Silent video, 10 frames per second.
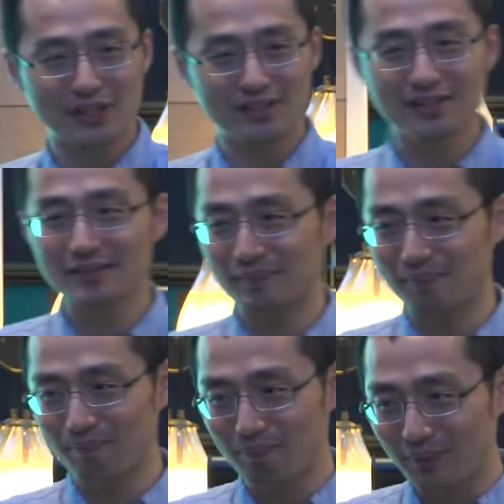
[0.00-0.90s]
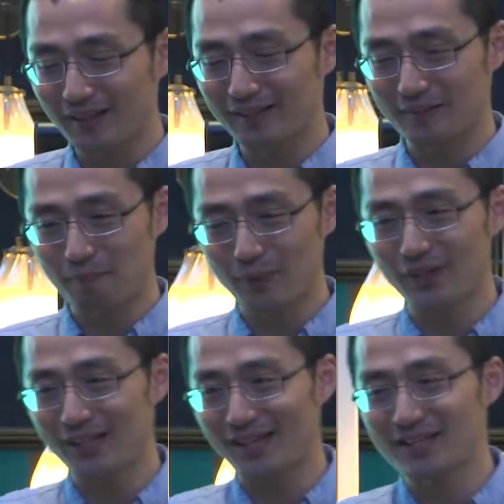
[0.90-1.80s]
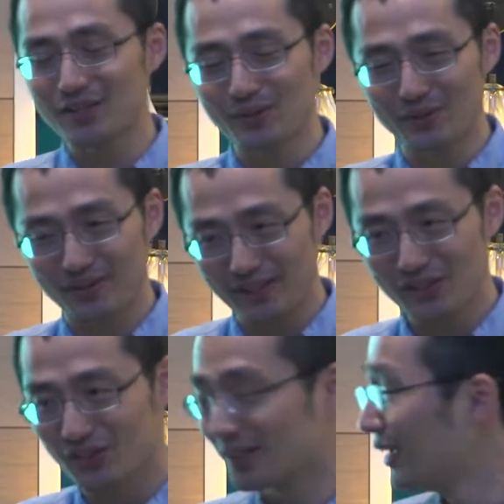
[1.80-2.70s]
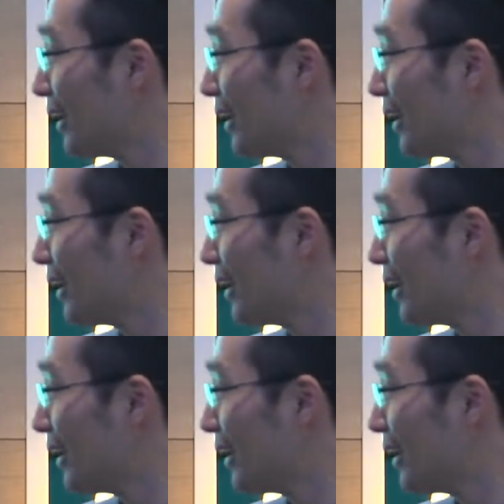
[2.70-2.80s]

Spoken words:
didn't put into this